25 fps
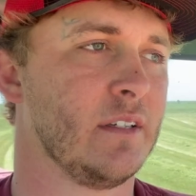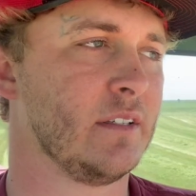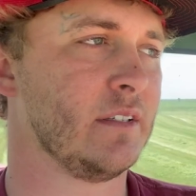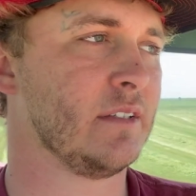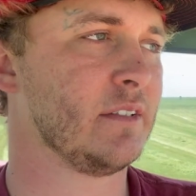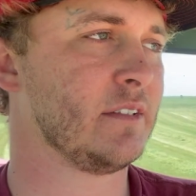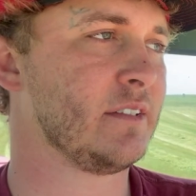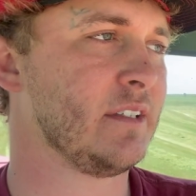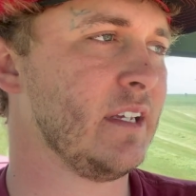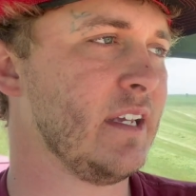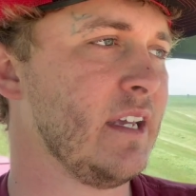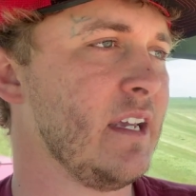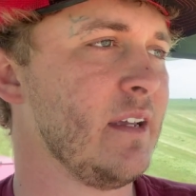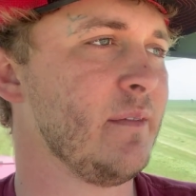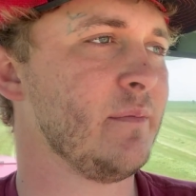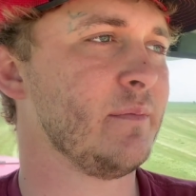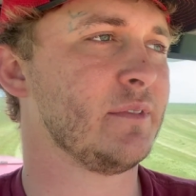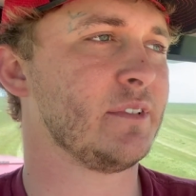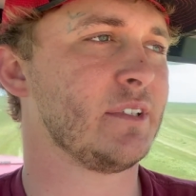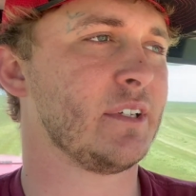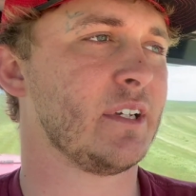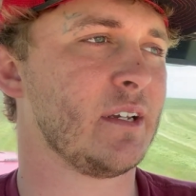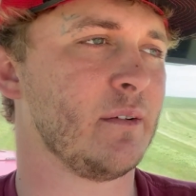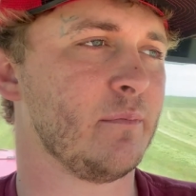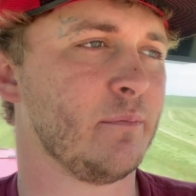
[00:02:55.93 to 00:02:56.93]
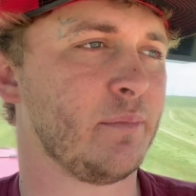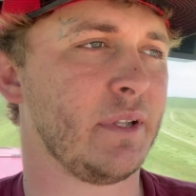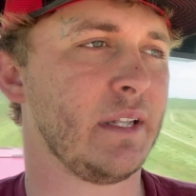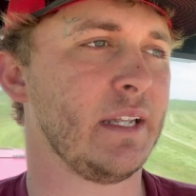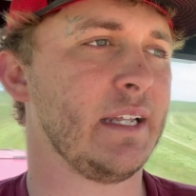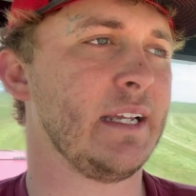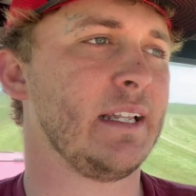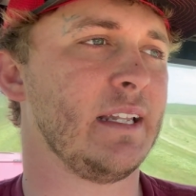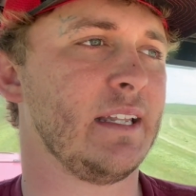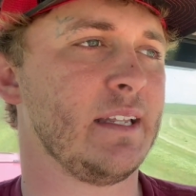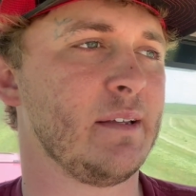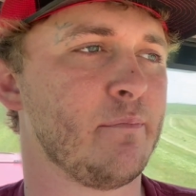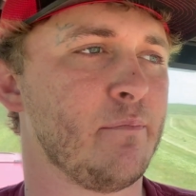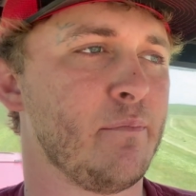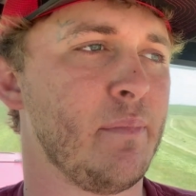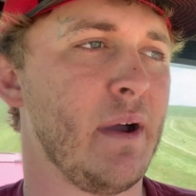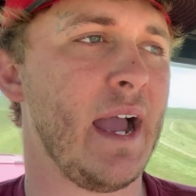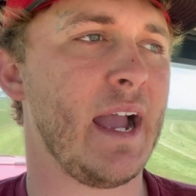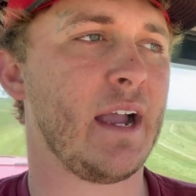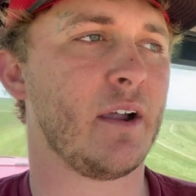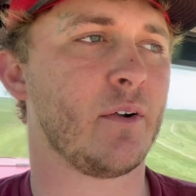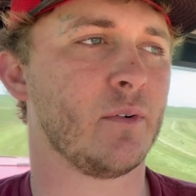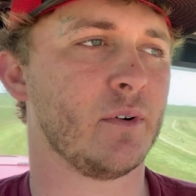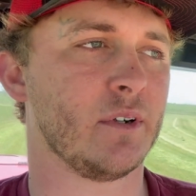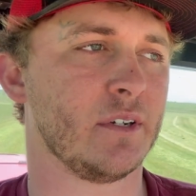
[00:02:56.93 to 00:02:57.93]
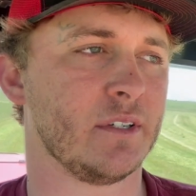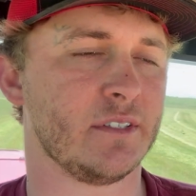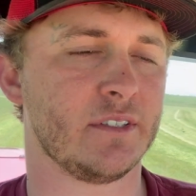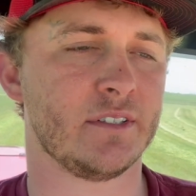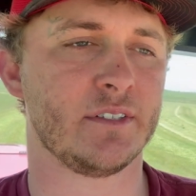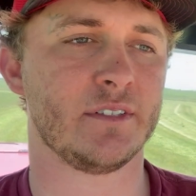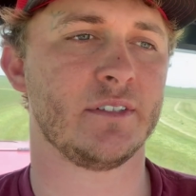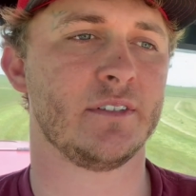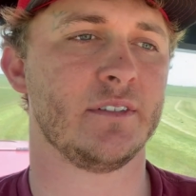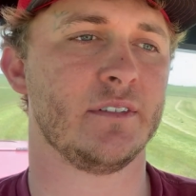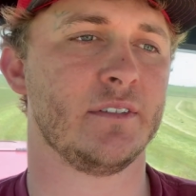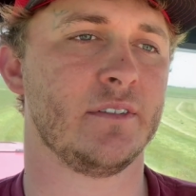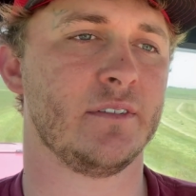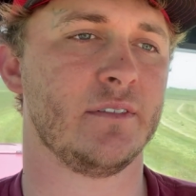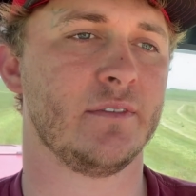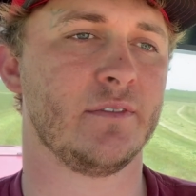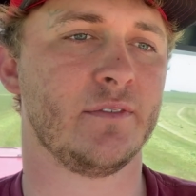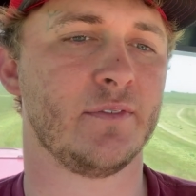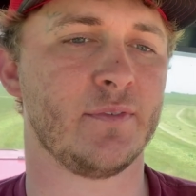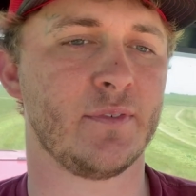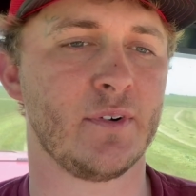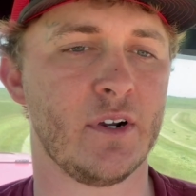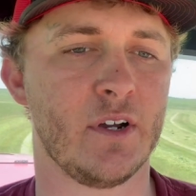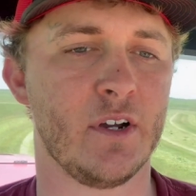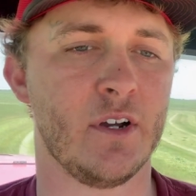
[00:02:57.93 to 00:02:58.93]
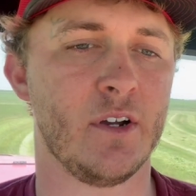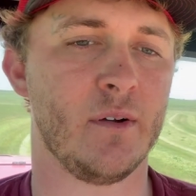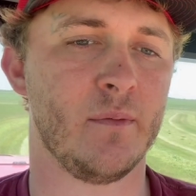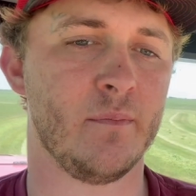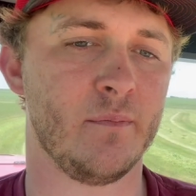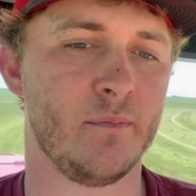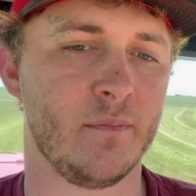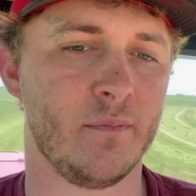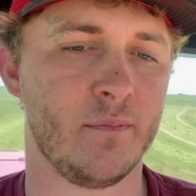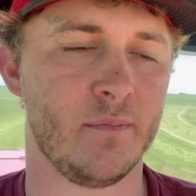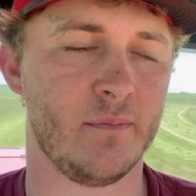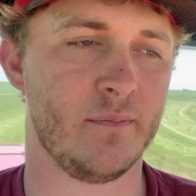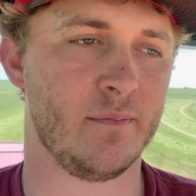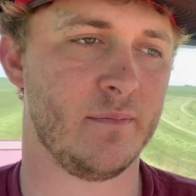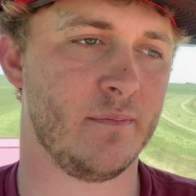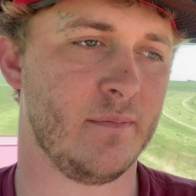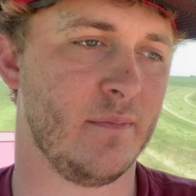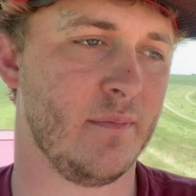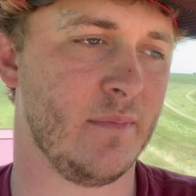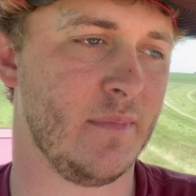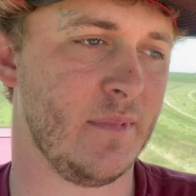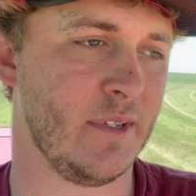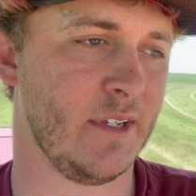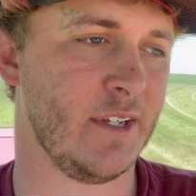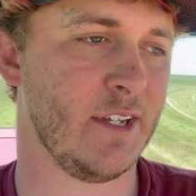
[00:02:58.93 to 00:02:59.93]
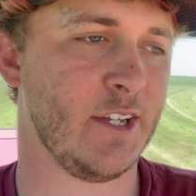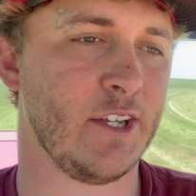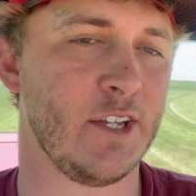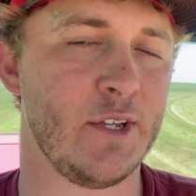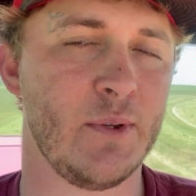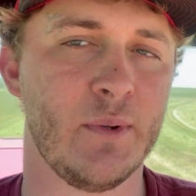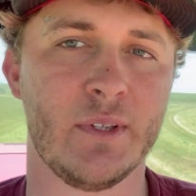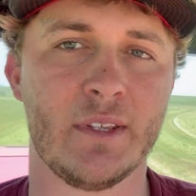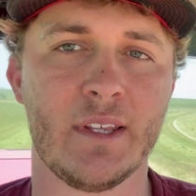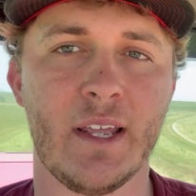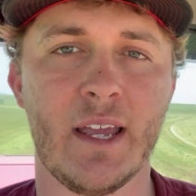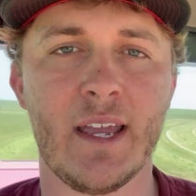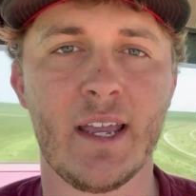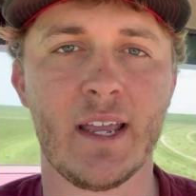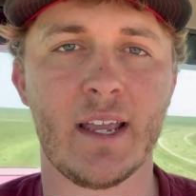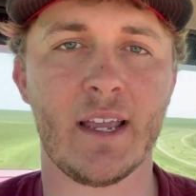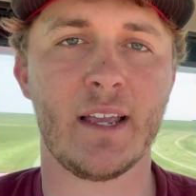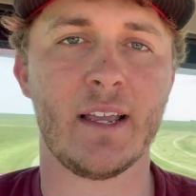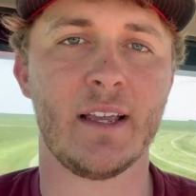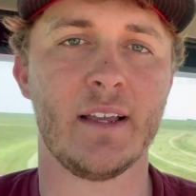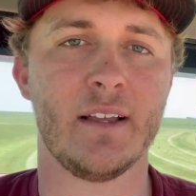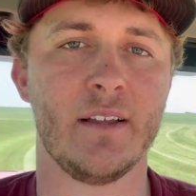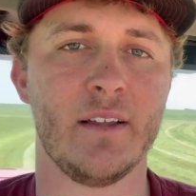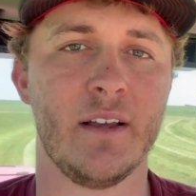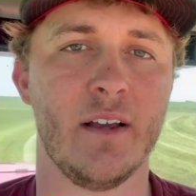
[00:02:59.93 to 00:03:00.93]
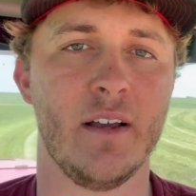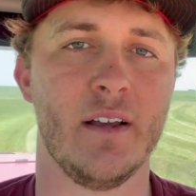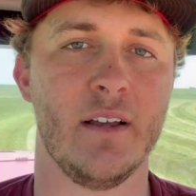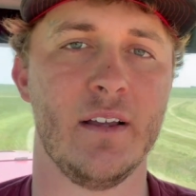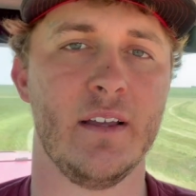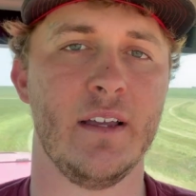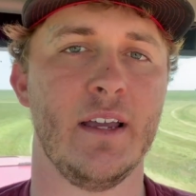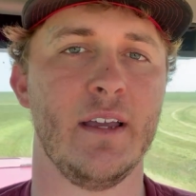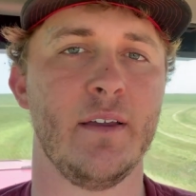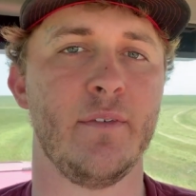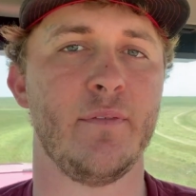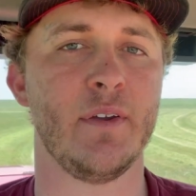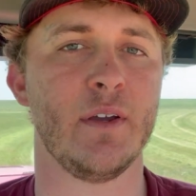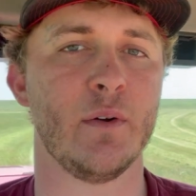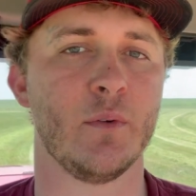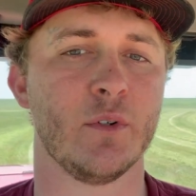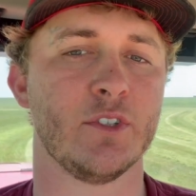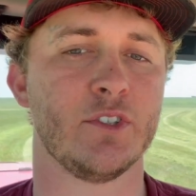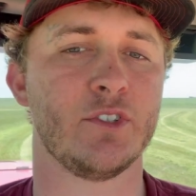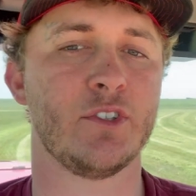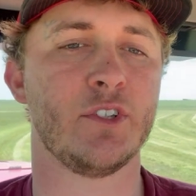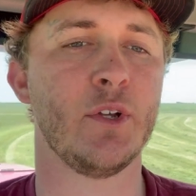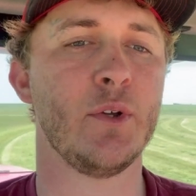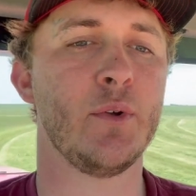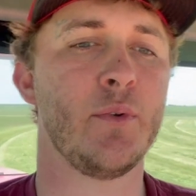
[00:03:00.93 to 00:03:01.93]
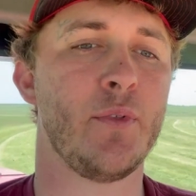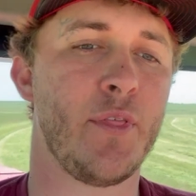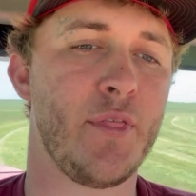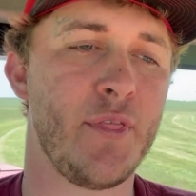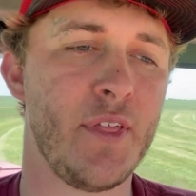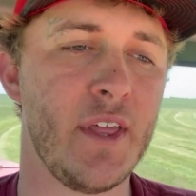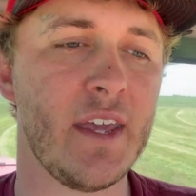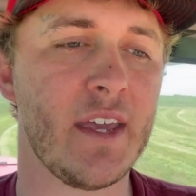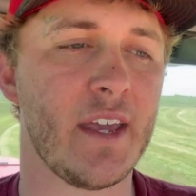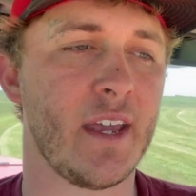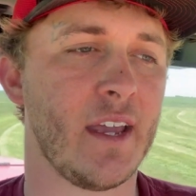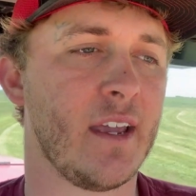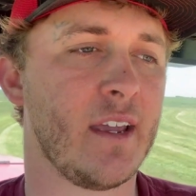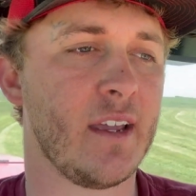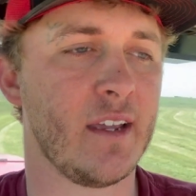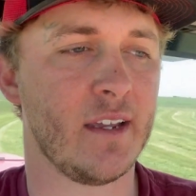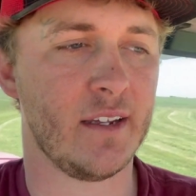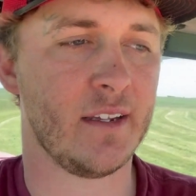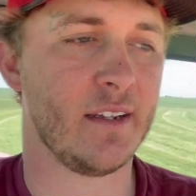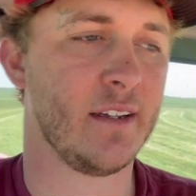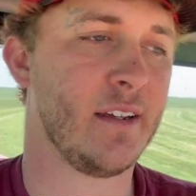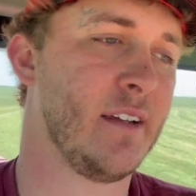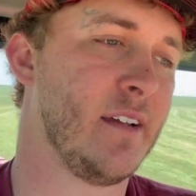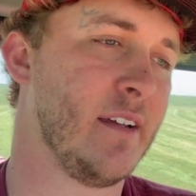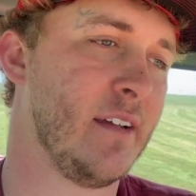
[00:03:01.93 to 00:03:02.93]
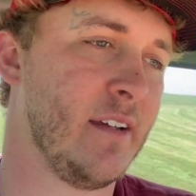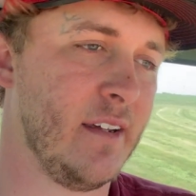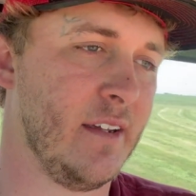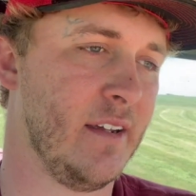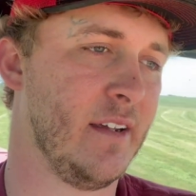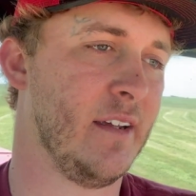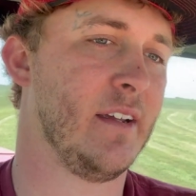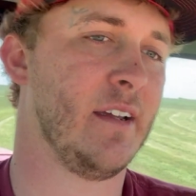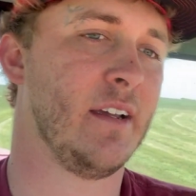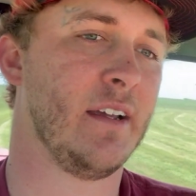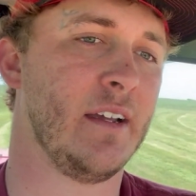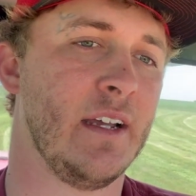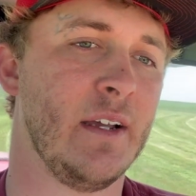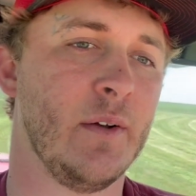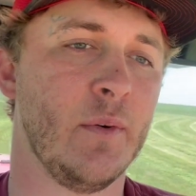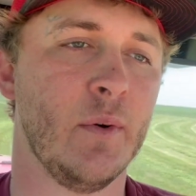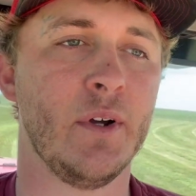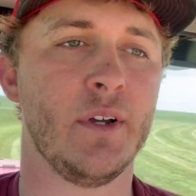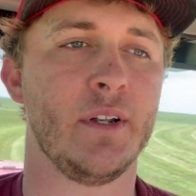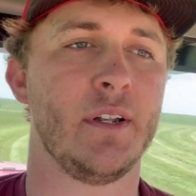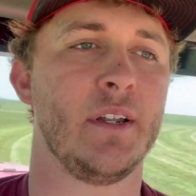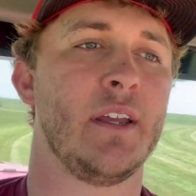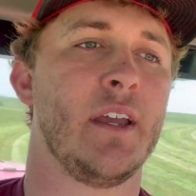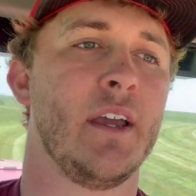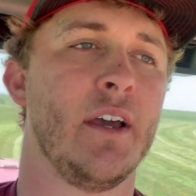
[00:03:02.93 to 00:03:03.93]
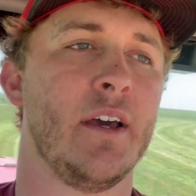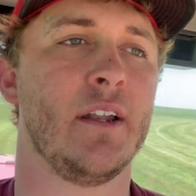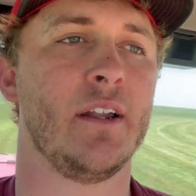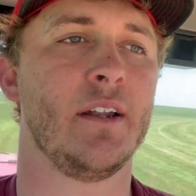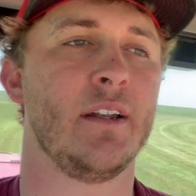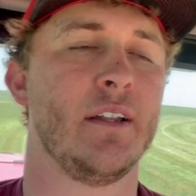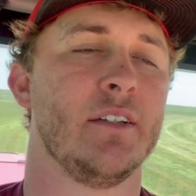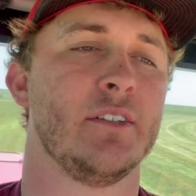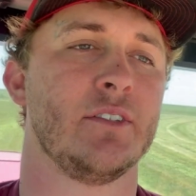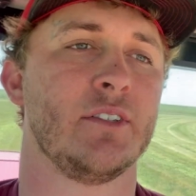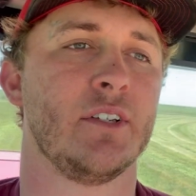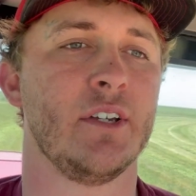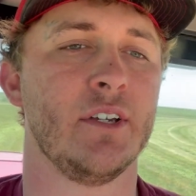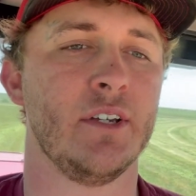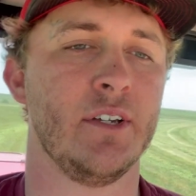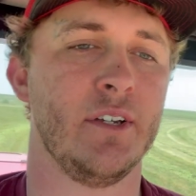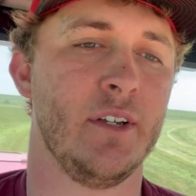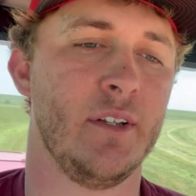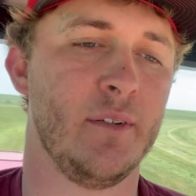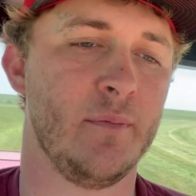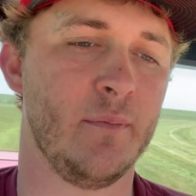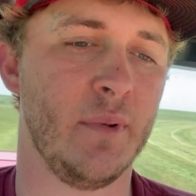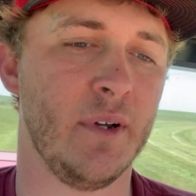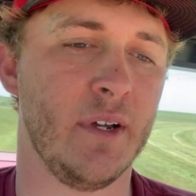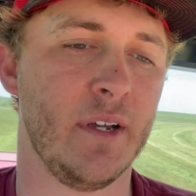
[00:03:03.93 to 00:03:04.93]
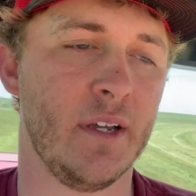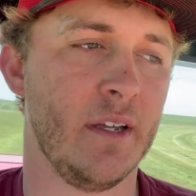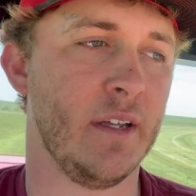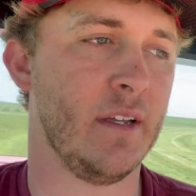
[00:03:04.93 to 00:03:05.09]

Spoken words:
Seems completely backwards from, you would think if it was too thick it wouldn't cut it as good, but